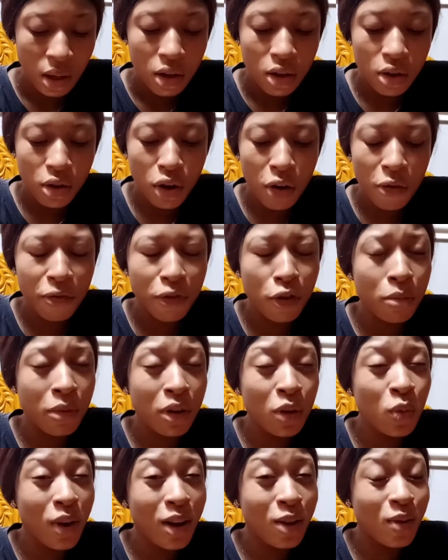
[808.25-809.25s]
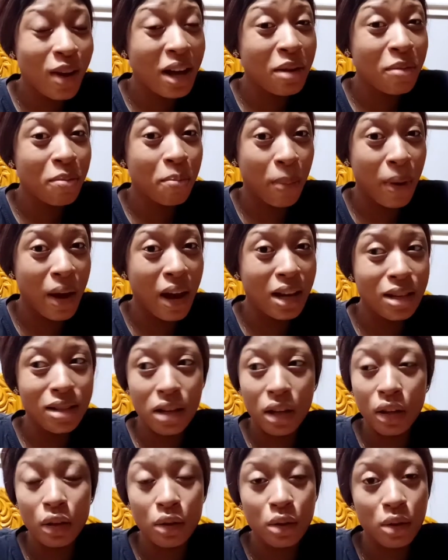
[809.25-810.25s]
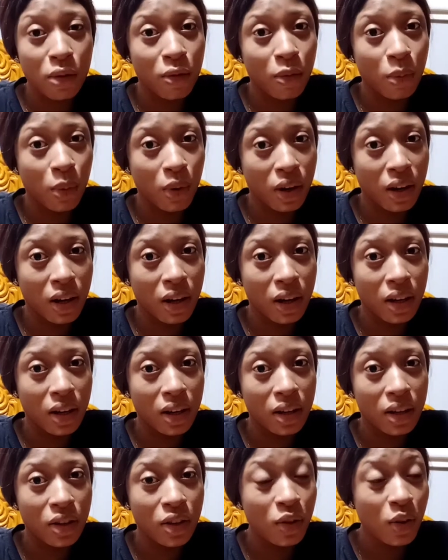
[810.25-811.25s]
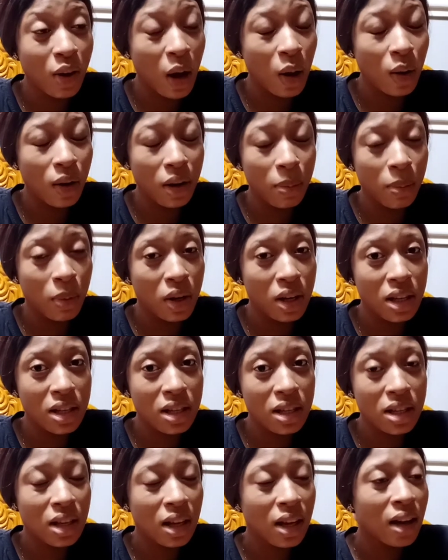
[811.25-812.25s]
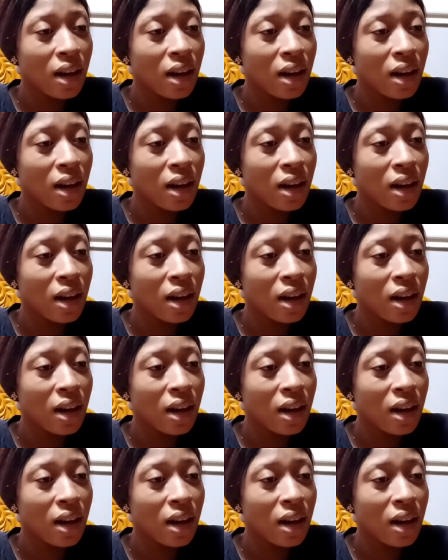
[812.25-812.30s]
You know, filming when you are in pain is a lot of work. You know how labor is.